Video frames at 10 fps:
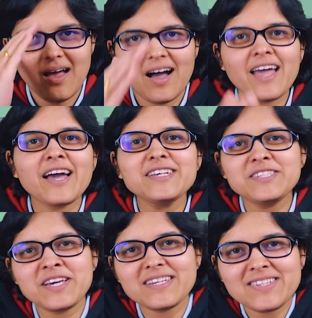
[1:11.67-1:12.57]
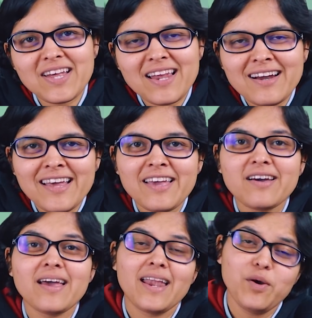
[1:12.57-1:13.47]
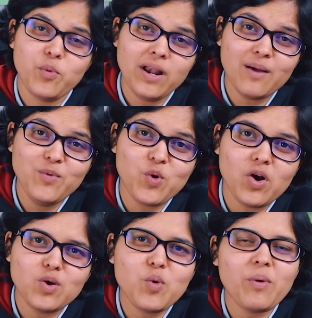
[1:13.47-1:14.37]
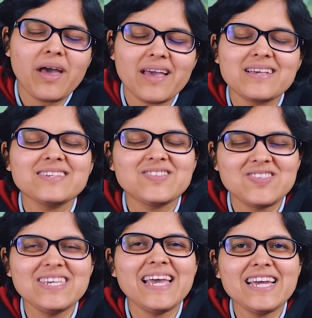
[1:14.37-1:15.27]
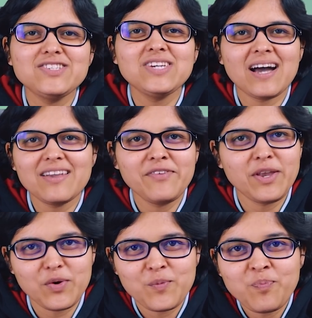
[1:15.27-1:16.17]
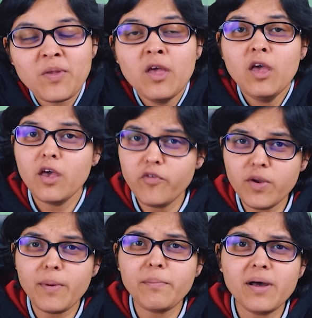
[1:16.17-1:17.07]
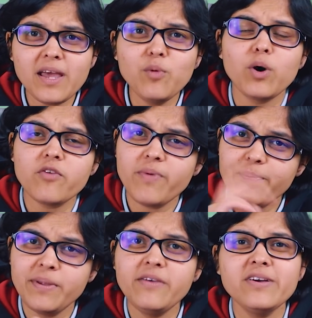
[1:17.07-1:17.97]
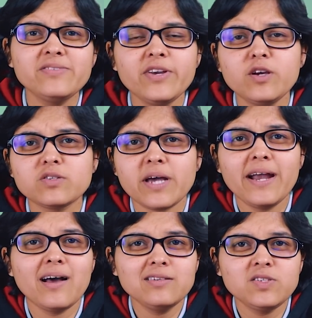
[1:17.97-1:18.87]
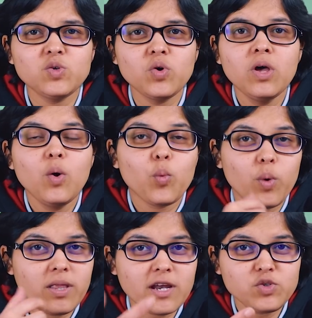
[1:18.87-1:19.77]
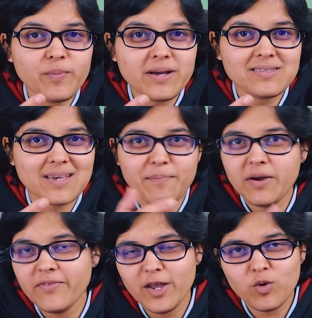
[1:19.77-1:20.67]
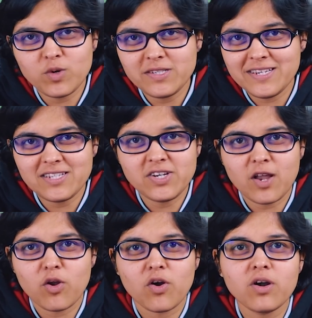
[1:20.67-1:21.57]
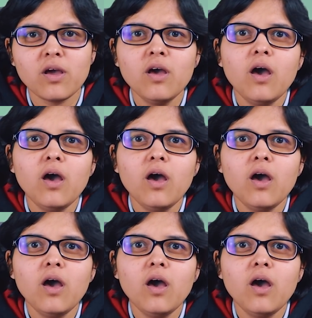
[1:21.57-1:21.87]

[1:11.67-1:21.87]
Hi guys, CA Rachana Ranade here and I welcome you all to my CAGR video. If you remember, in one of my previous videos, I had asked you whether I should make a separate video on CAGR or not.